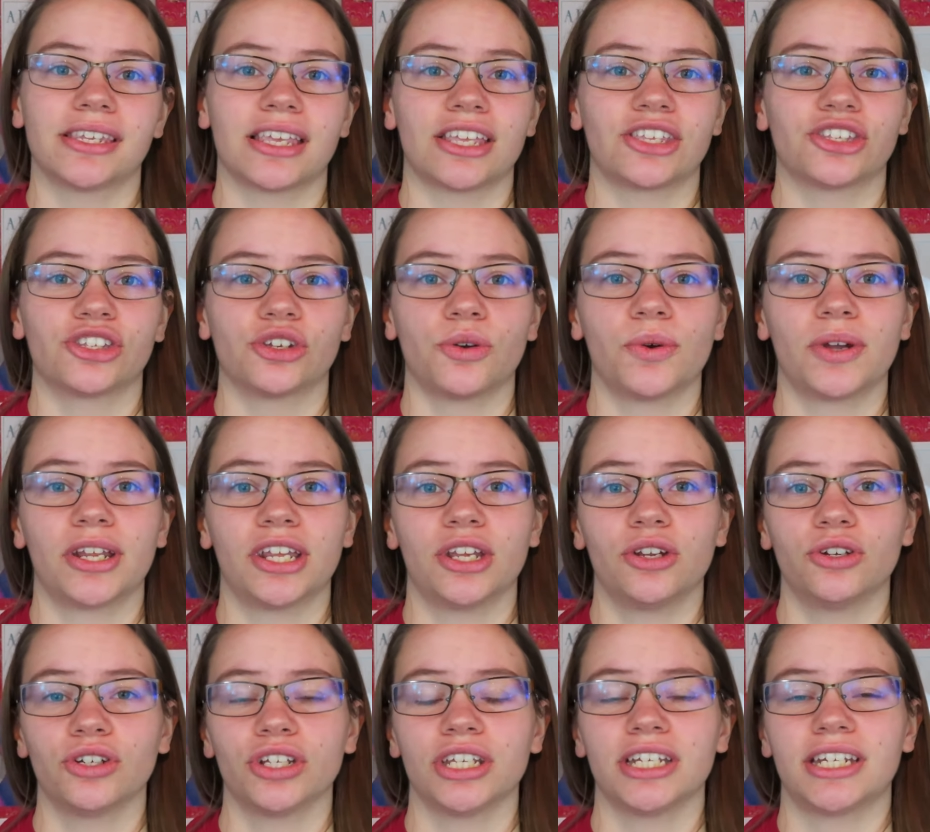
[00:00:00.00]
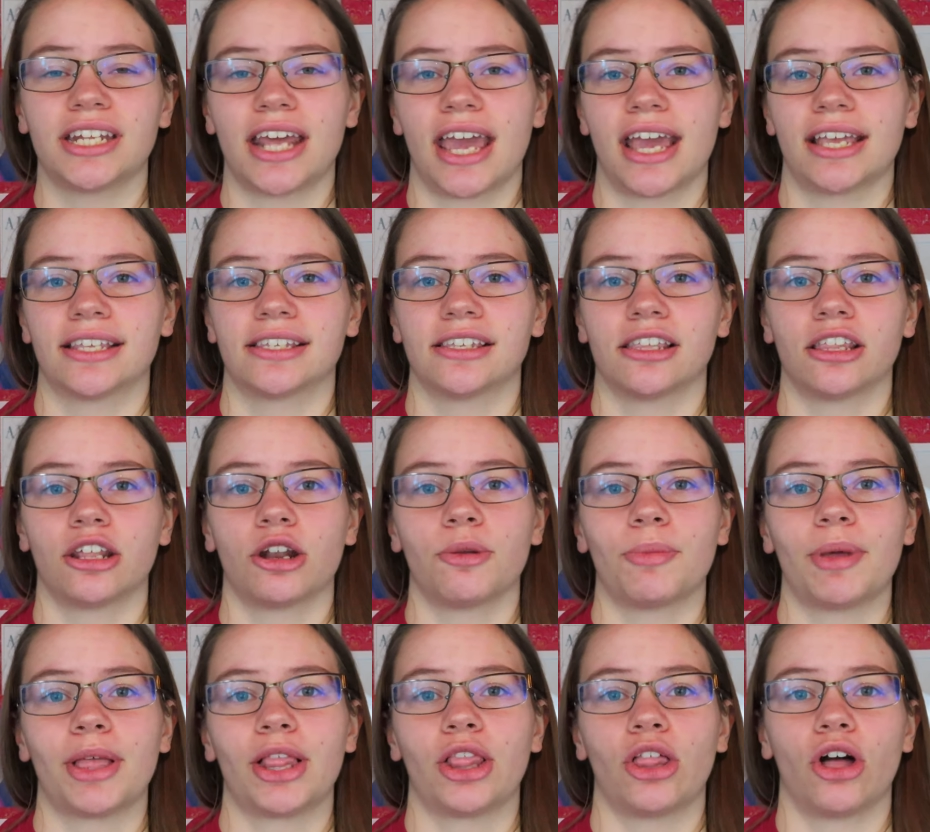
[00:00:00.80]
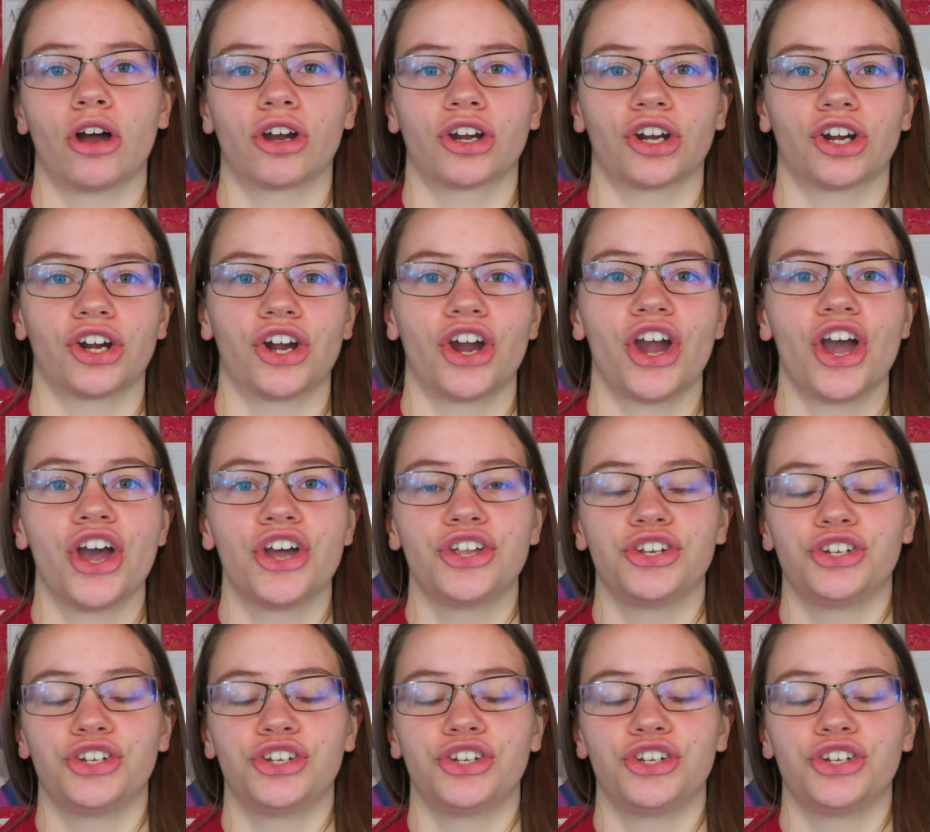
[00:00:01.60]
and so it usually takes a little bit longer